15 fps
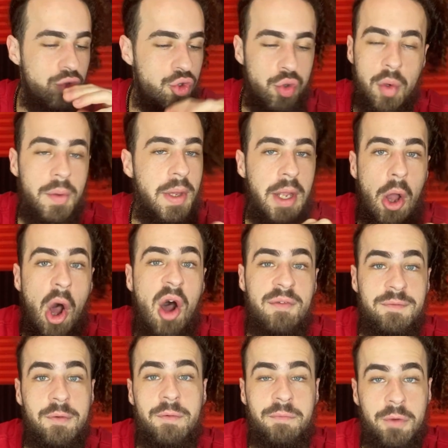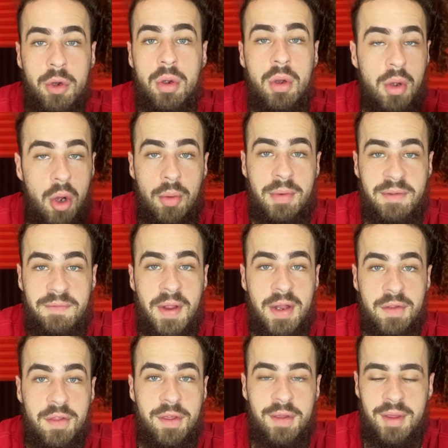truly awful for home
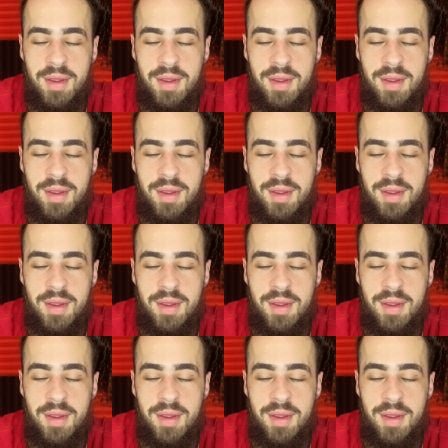defense